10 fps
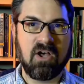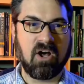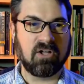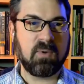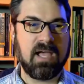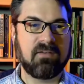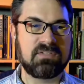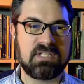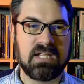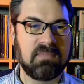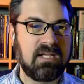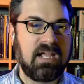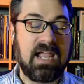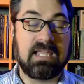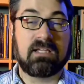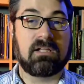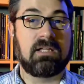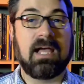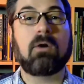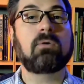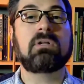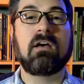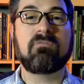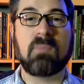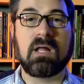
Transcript: All you have is a cloud of